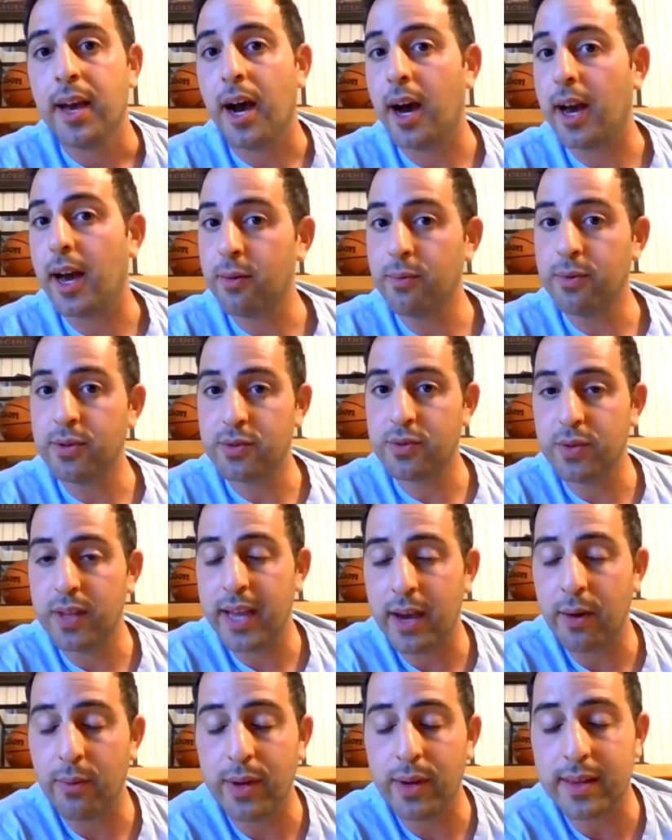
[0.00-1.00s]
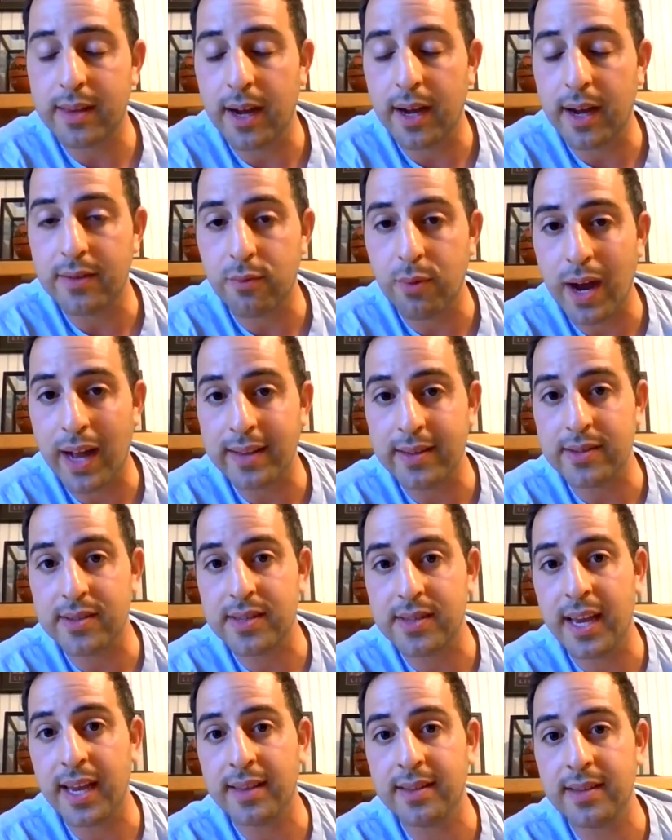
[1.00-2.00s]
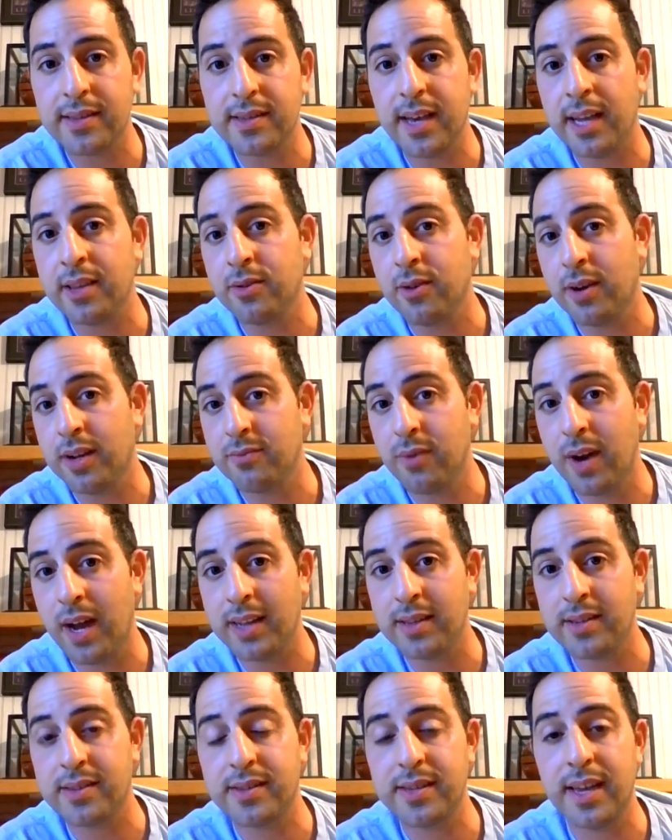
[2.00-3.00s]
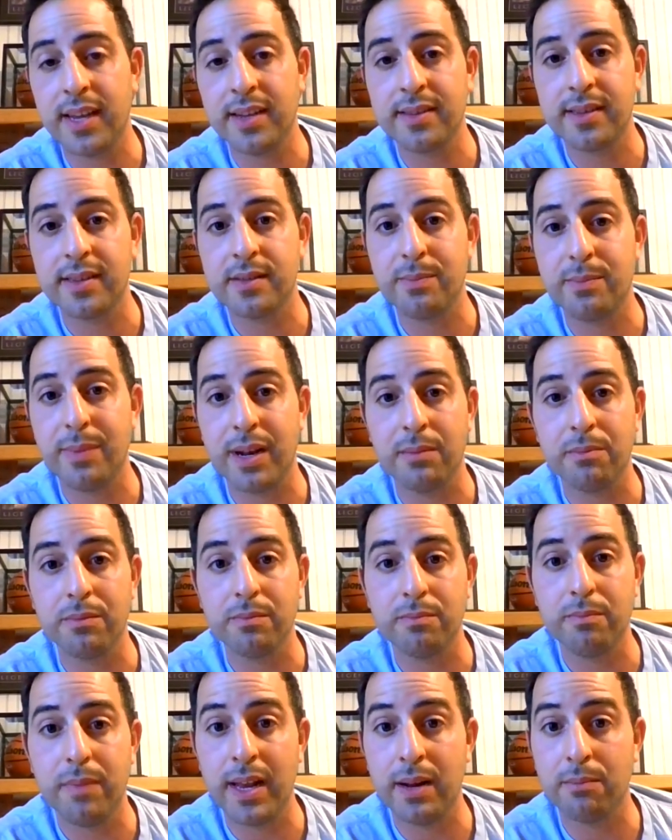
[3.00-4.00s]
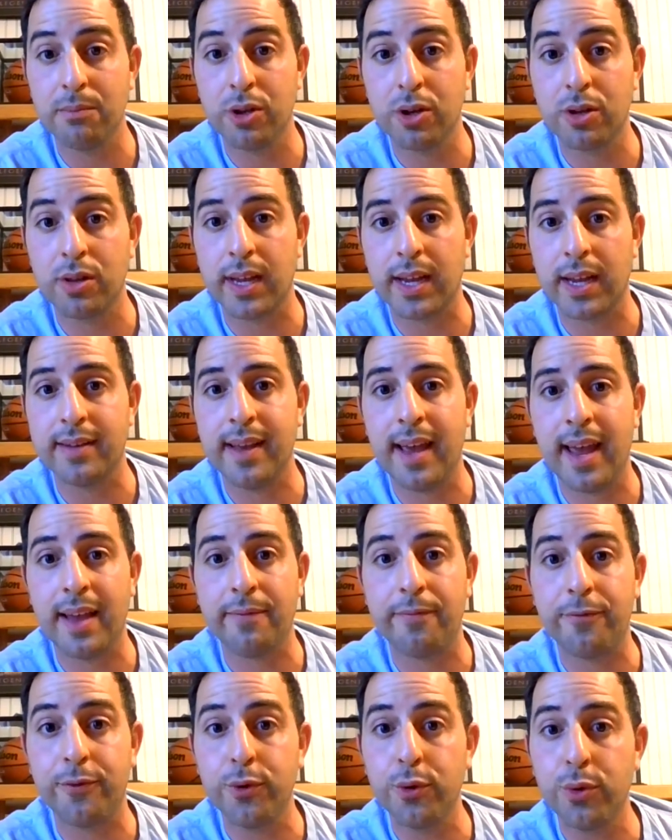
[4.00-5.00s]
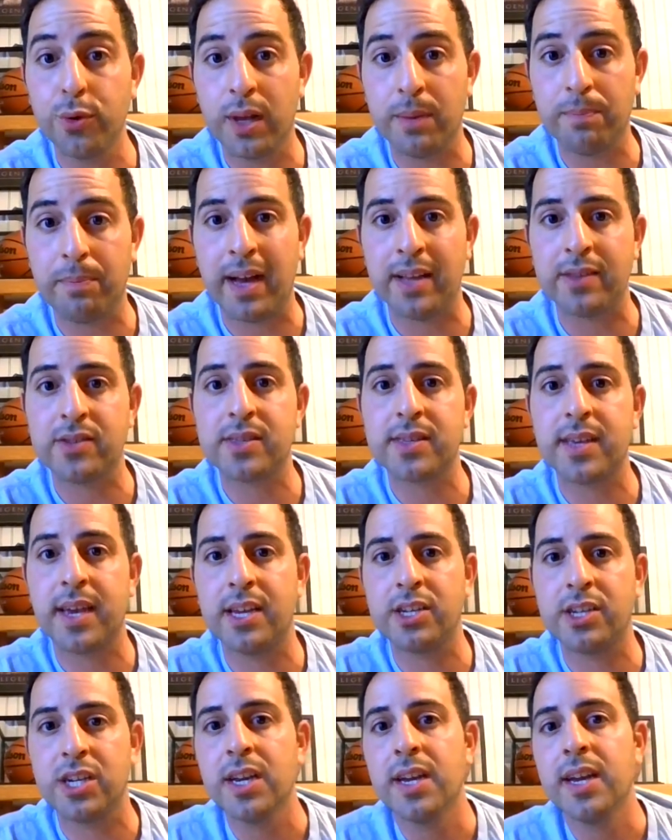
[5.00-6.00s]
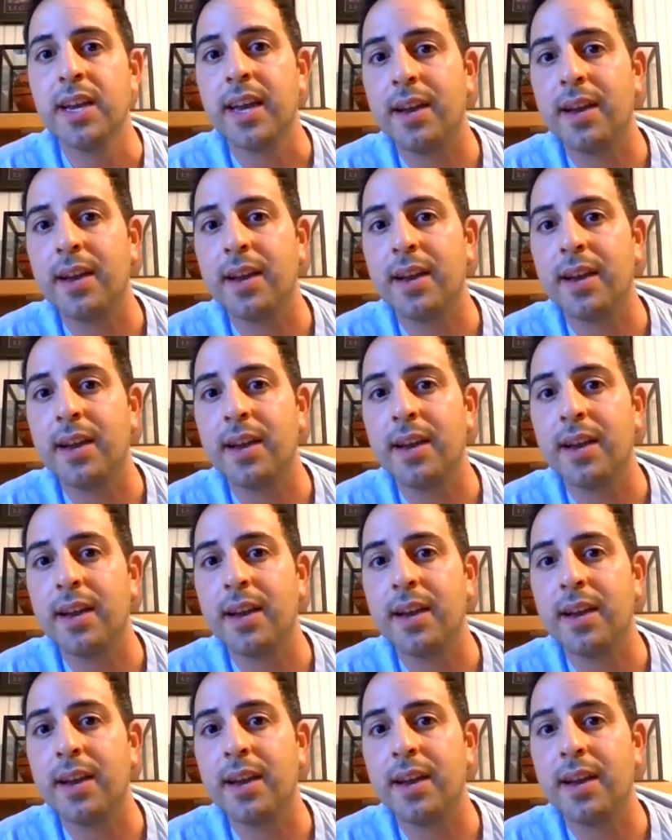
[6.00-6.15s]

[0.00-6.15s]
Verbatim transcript: Uh, he was there with uh, Ron DeSantis. I thought Ron DeSantis made him, made him look like a dang fool up on stage.